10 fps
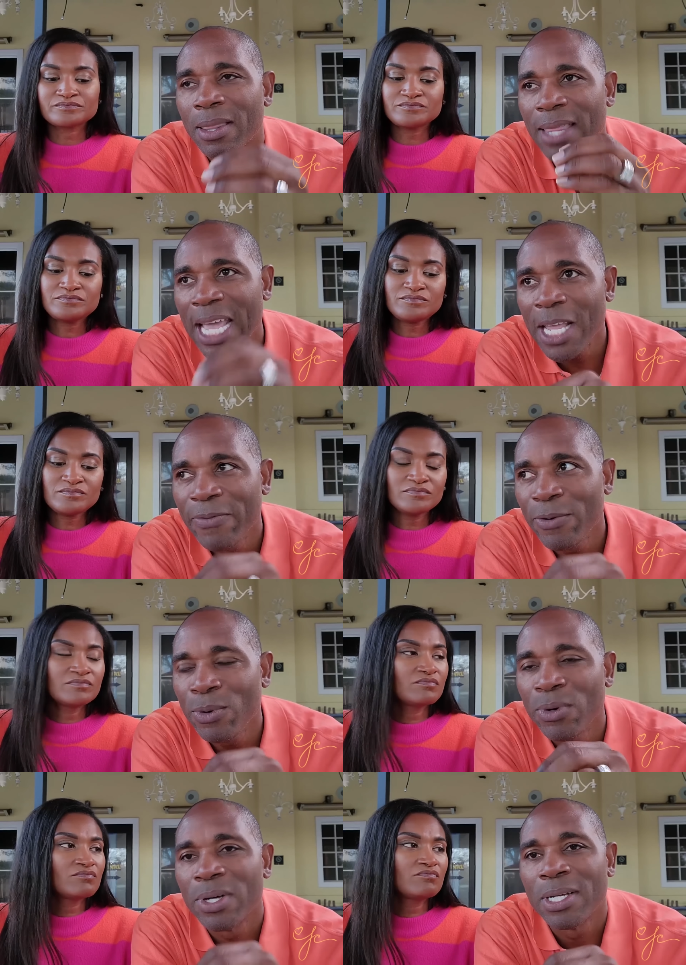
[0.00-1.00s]

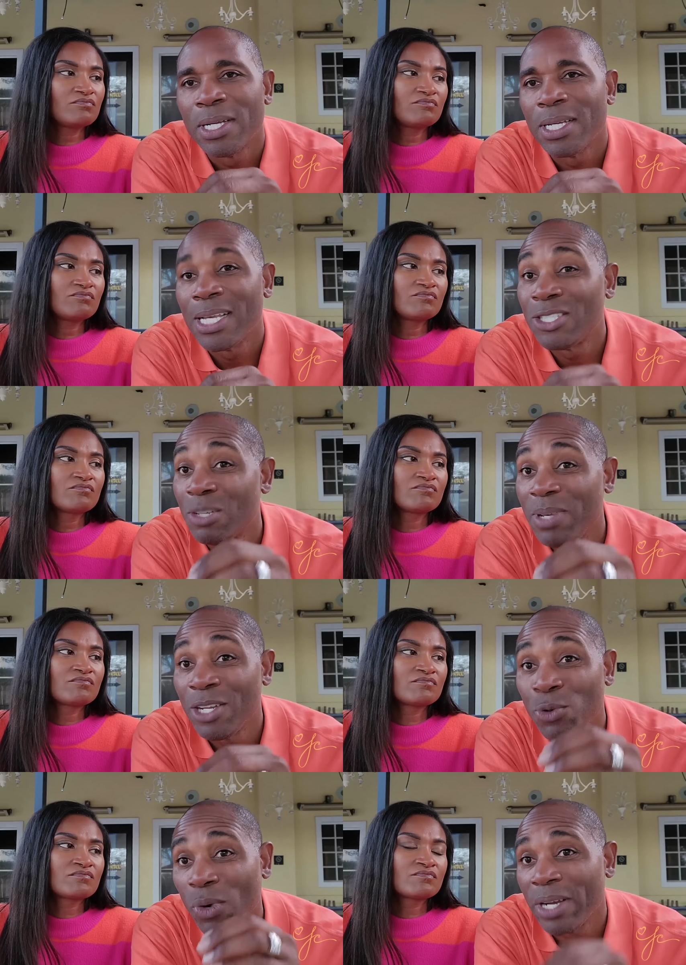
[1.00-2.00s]
Speaker 1: thankful mm-hmm. is to be
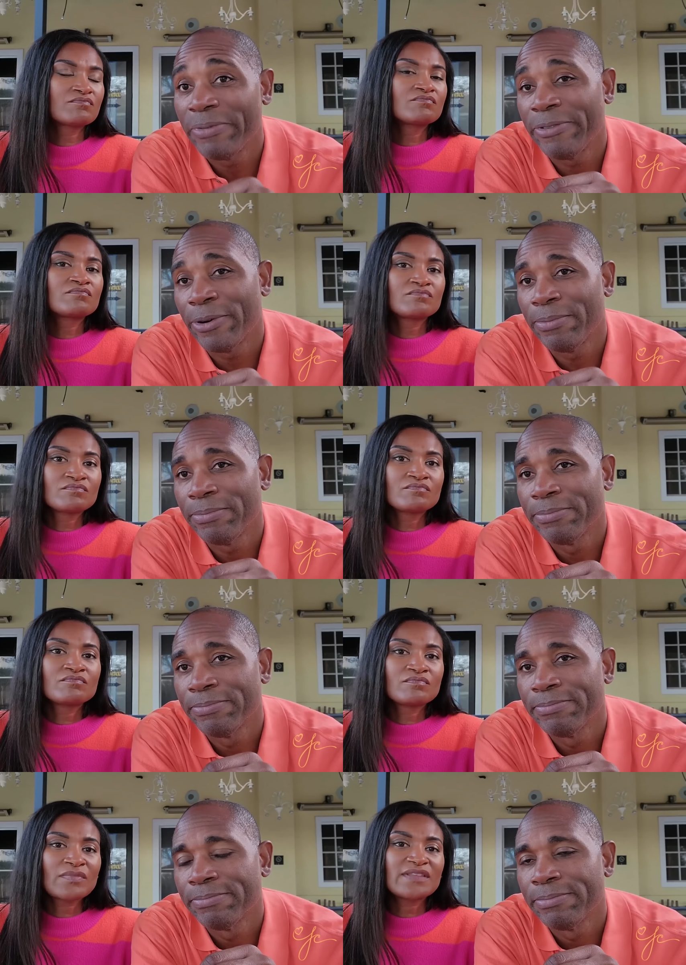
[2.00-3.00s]
grateful.
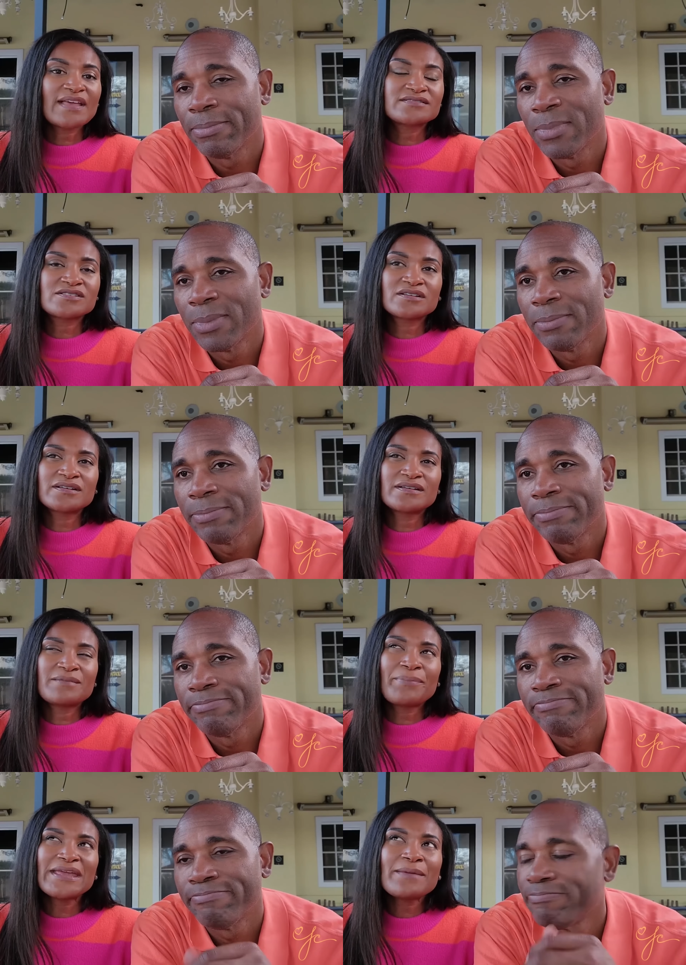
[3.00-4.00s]
Speaker 2: That's good.
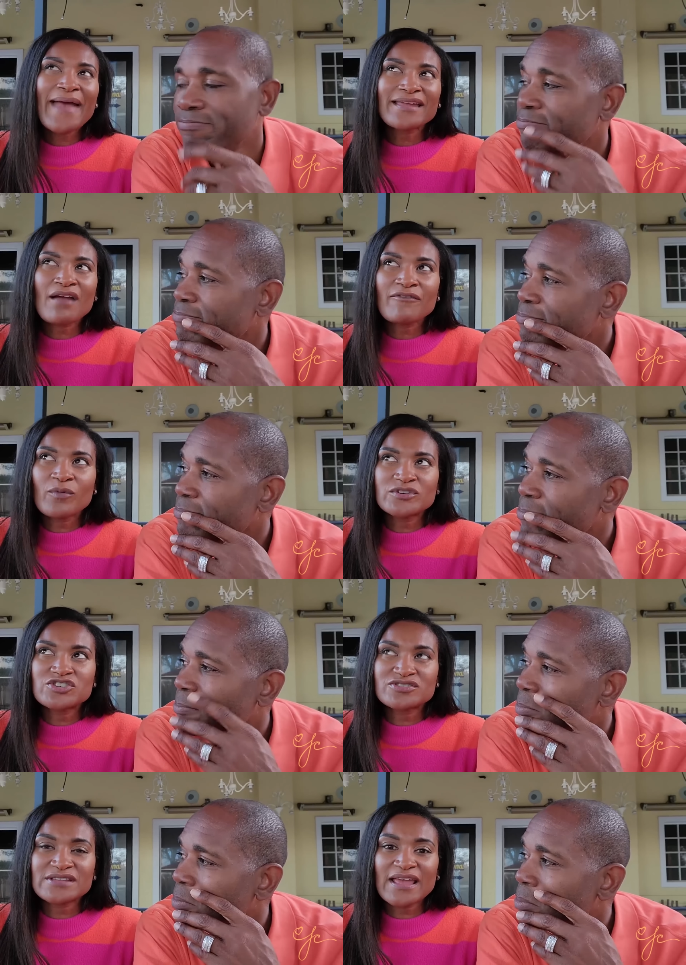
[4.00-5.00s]
Piggybacking off of what
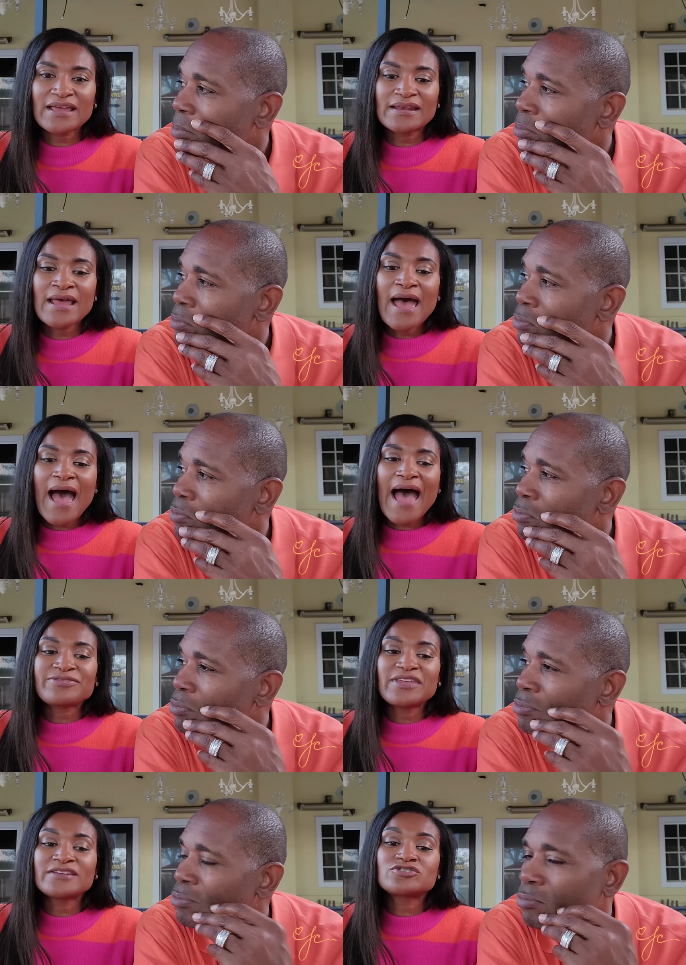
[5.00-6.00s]
you're saying, I
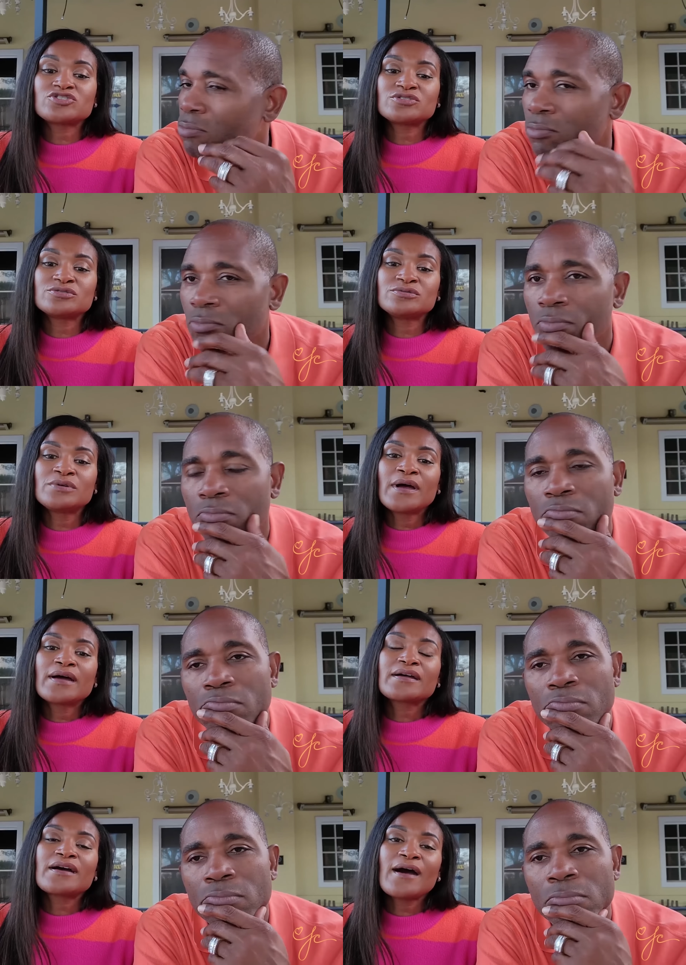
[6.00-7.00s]
think too,
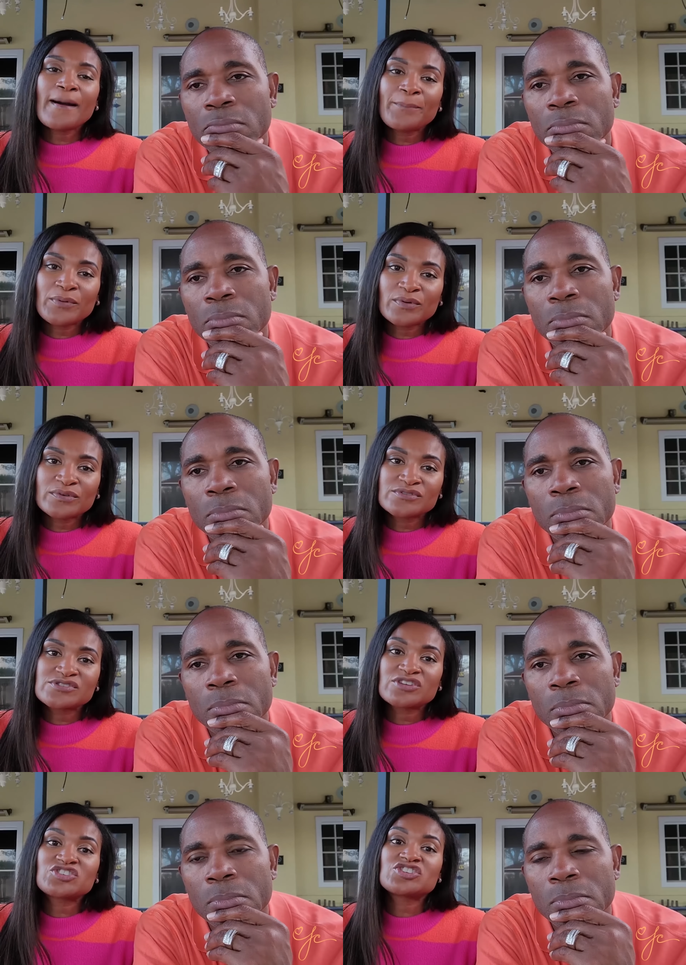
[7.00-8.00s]

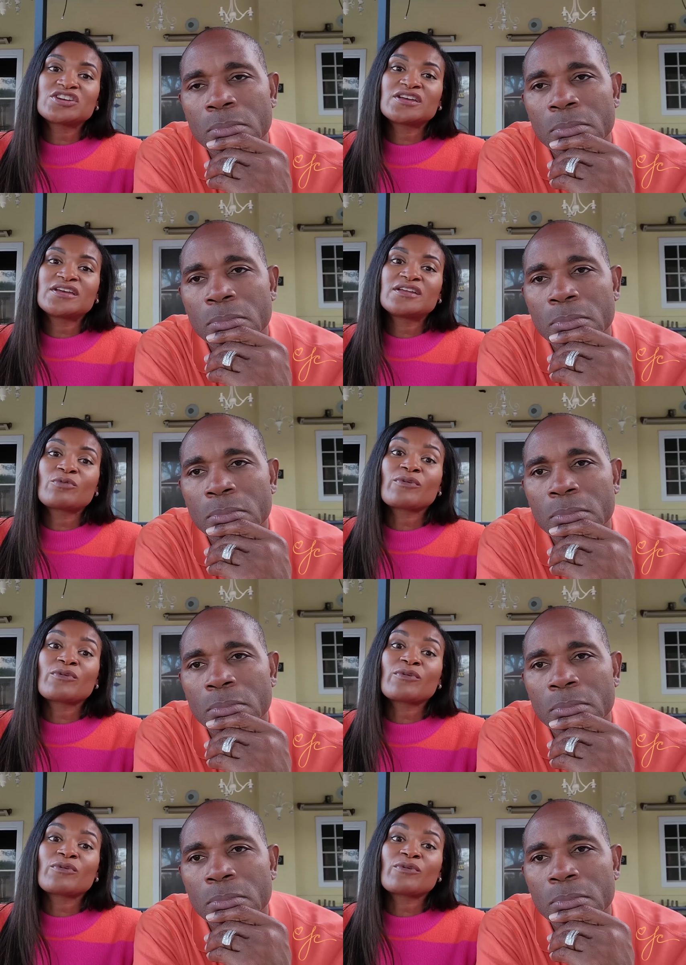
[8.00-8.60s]
couples should